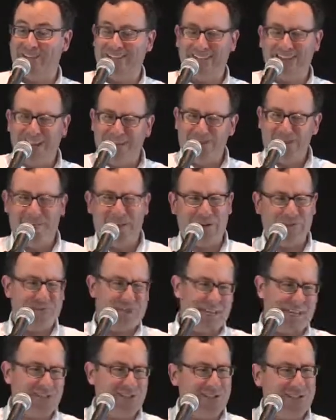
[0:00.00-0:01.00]
It's kind of
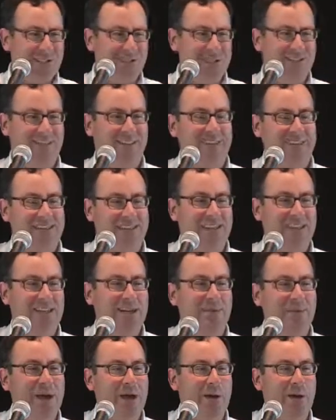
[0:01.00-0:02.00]
foundational to
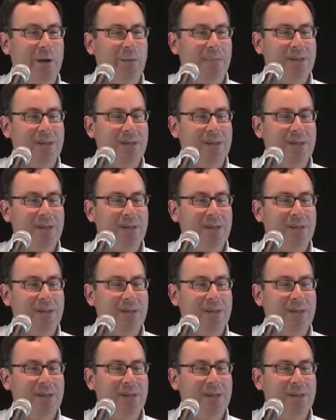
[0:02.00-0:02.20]
thinking about